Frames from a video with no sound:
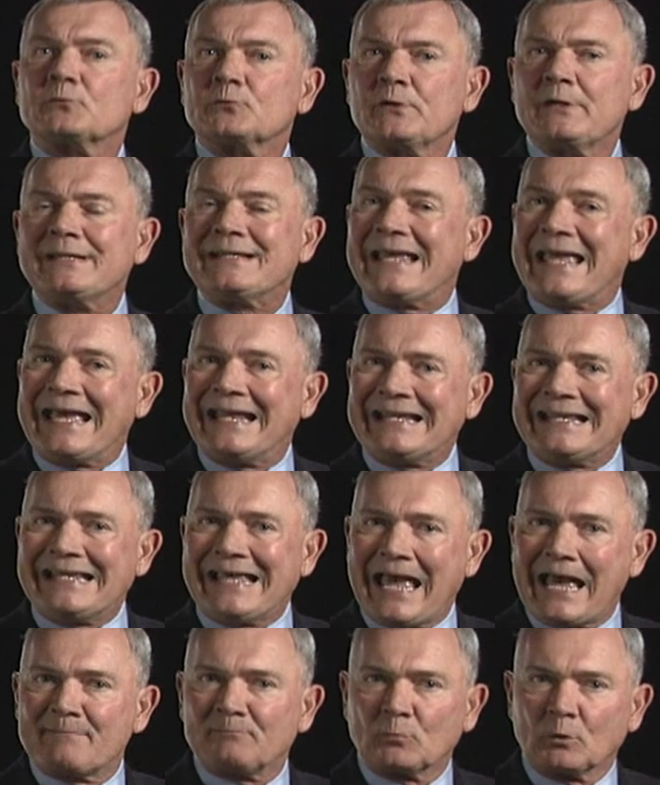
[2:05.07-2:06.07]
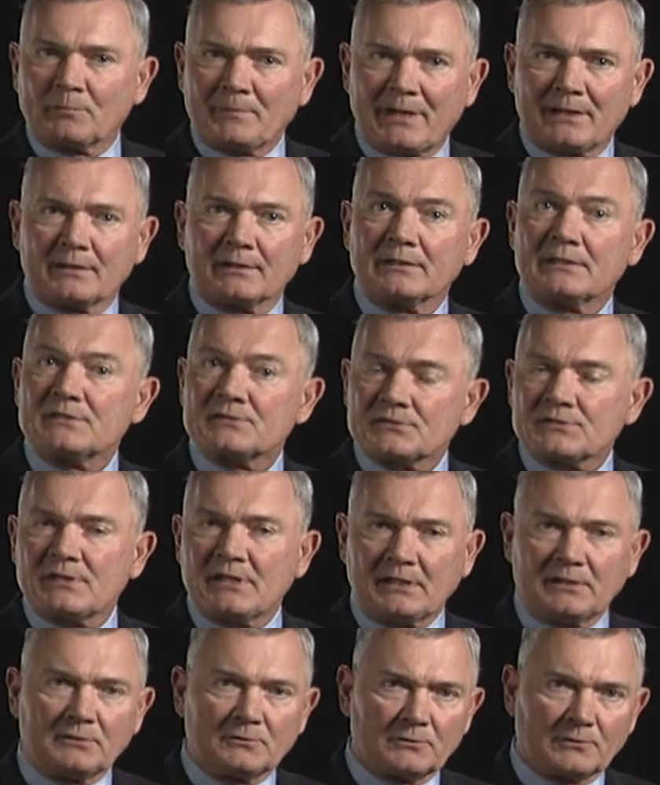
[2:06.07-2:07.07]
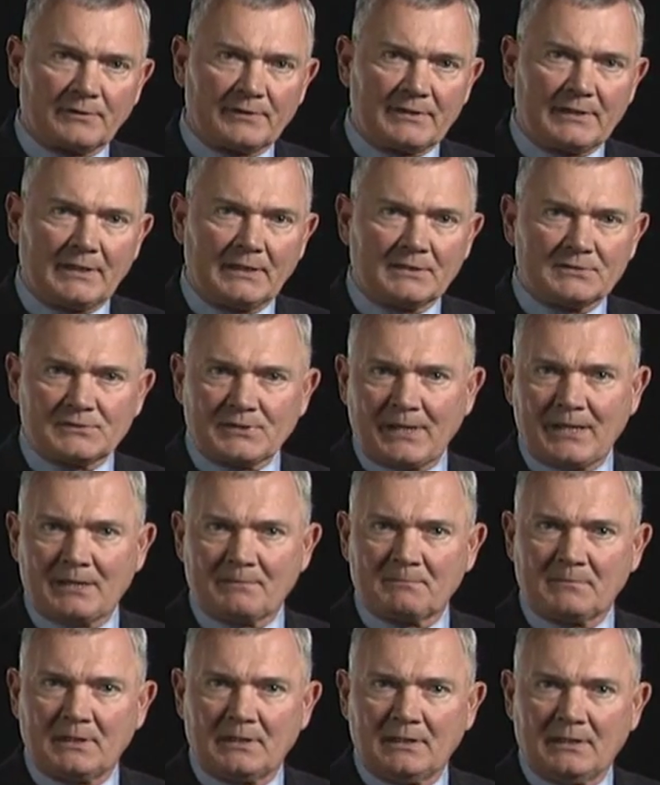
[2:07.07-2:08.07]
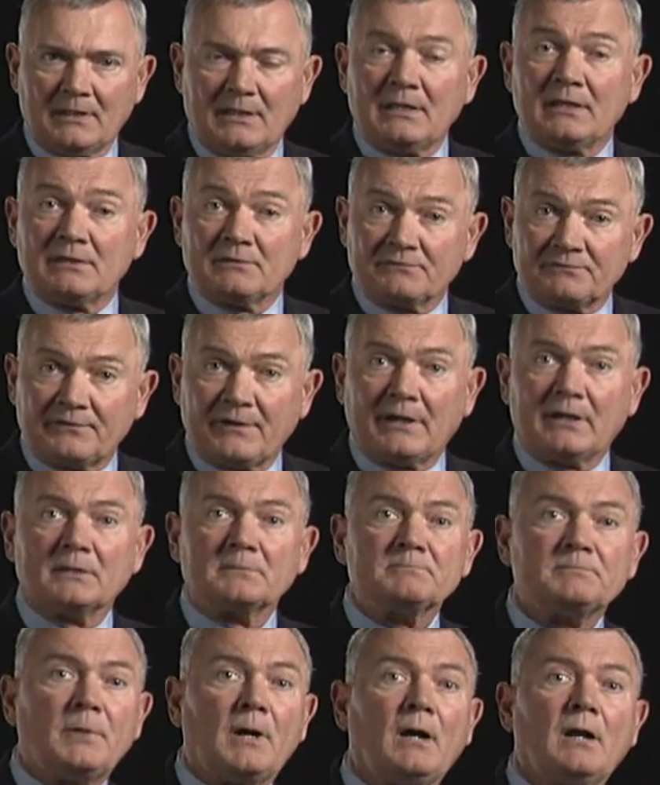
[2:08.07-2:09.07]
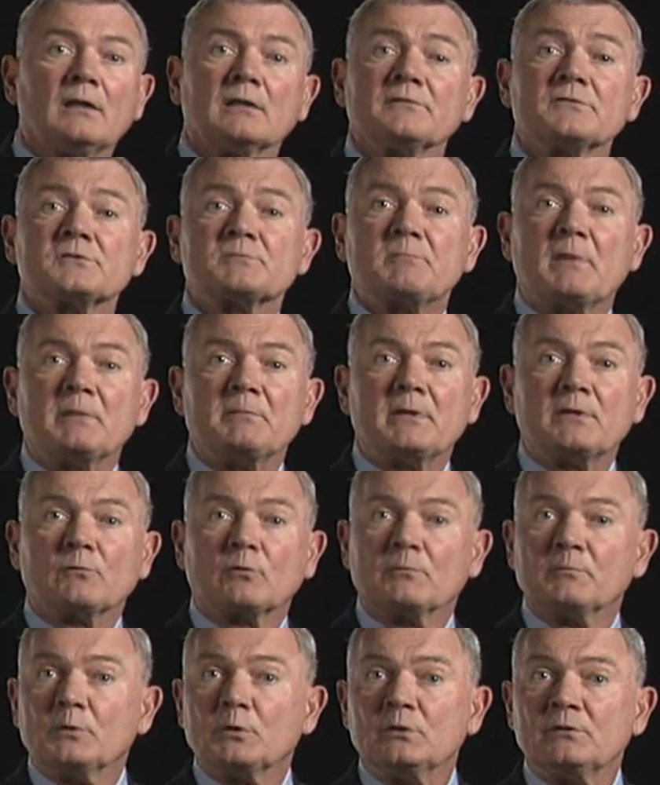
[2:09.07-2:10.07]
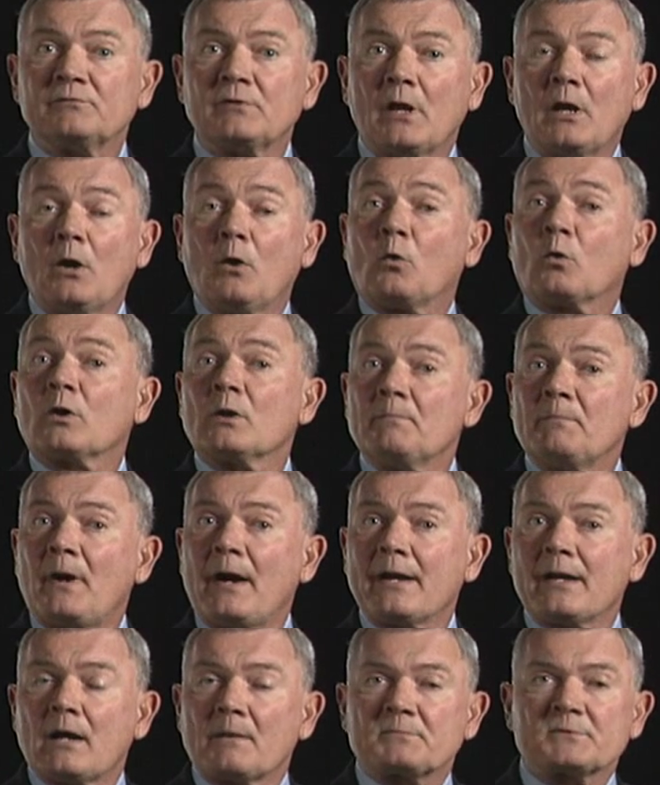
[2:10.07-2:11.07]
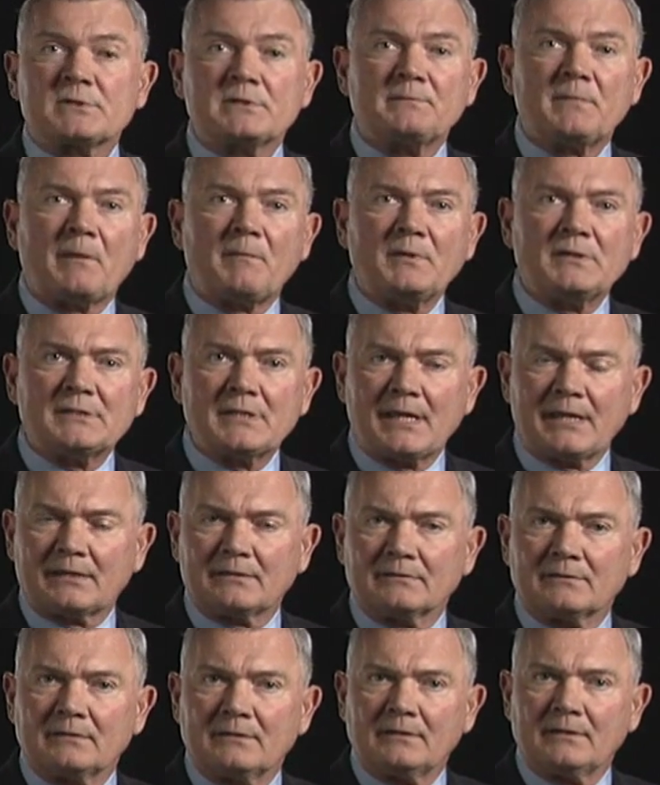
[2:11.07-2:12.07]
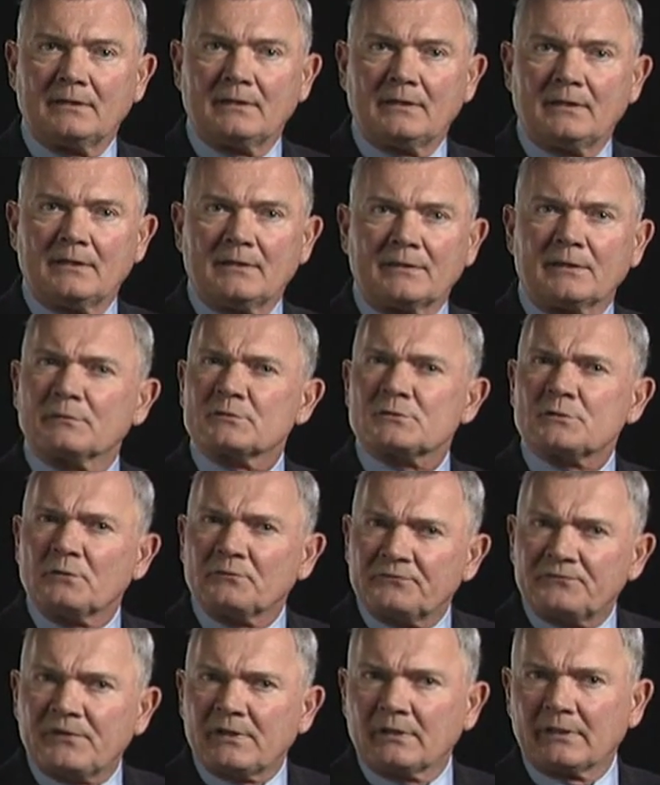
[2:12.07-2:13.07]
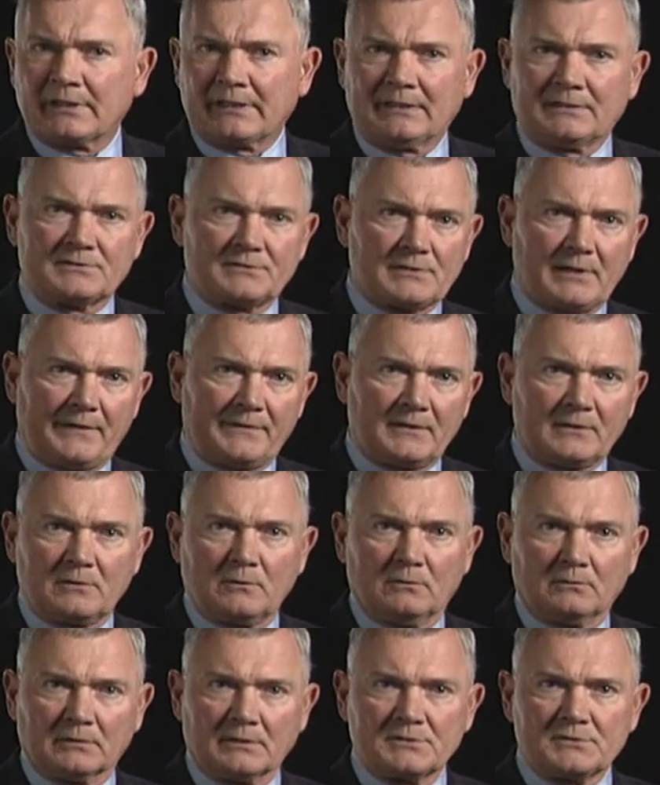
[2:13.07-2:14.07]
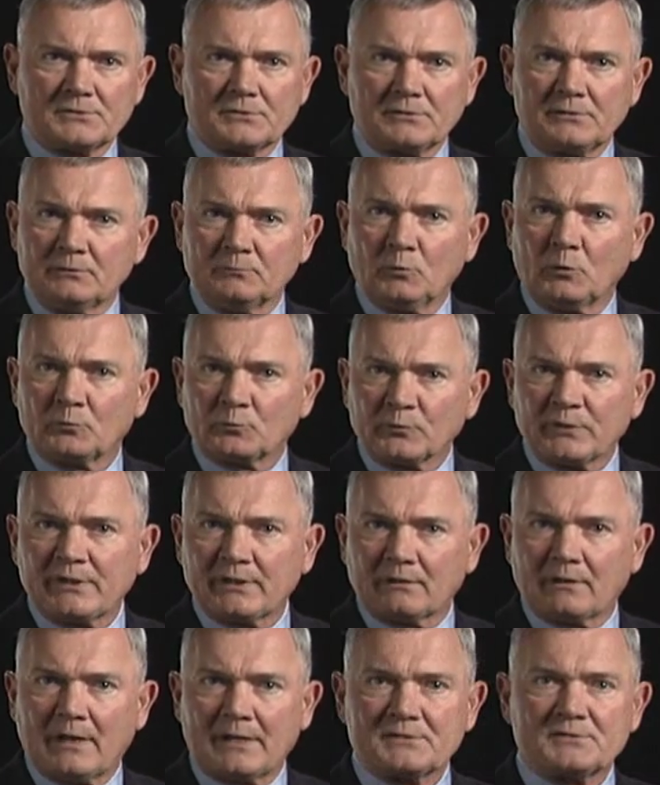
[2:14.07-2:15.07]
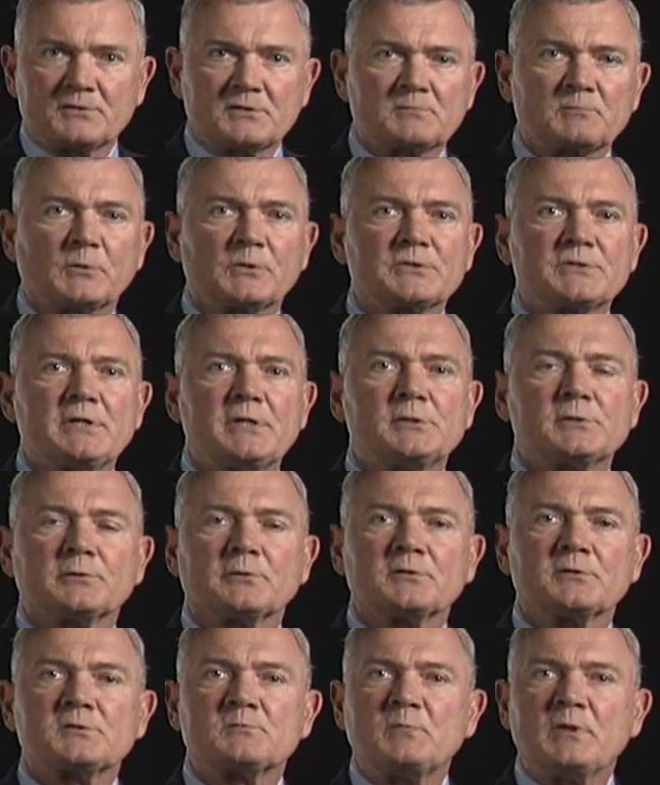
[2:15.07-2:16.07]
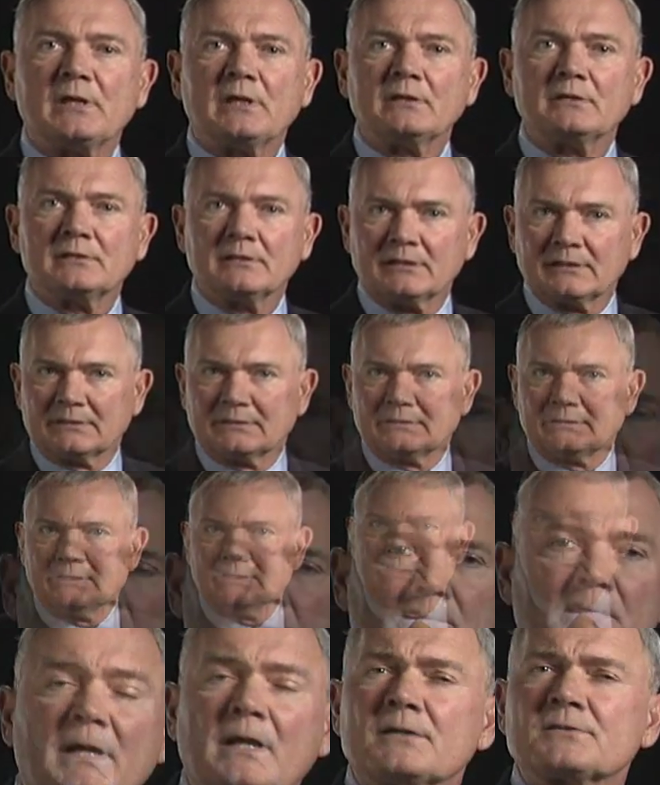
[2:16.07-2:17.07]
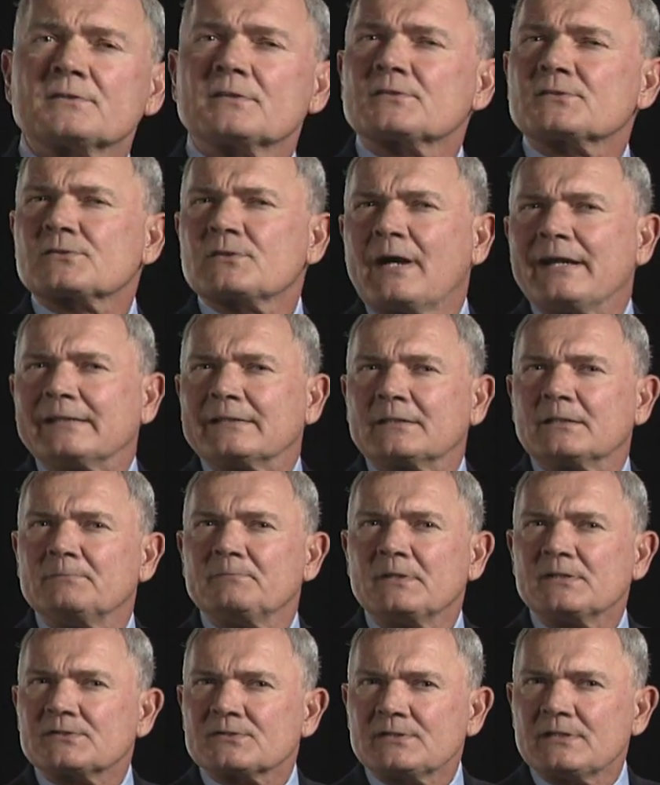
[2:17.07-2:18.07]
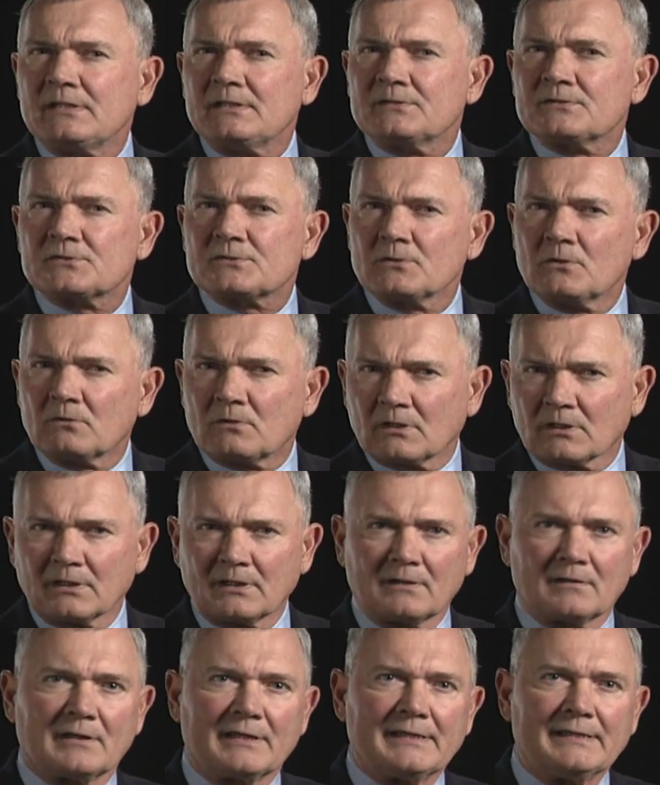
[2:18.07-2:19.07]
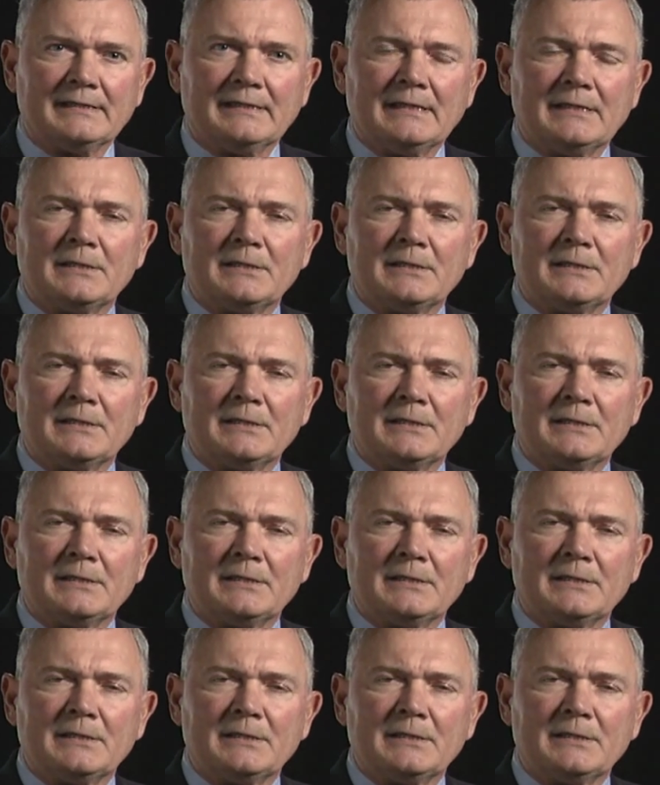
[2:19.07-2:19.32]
treat any abnormality seen during the exam. If found, polyps may be removed or a biopsy may be taken. There is no feeling inside the colon, so you won't realize this procedure is being done. Because the site can be seen so clearly,